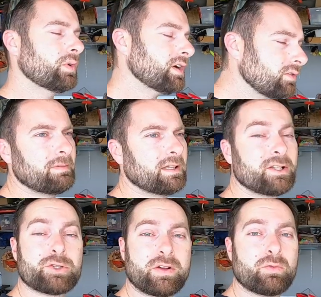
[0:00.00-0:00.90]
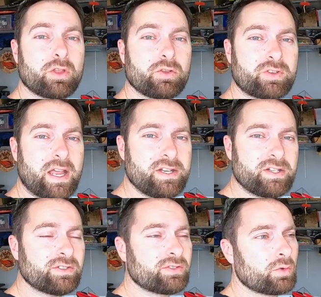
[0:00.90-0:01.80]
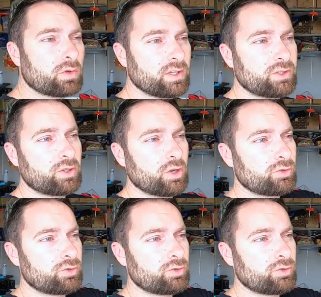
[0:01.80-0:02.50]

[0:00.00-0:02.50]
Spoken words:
Well, unless you have one of those gauges or unless you go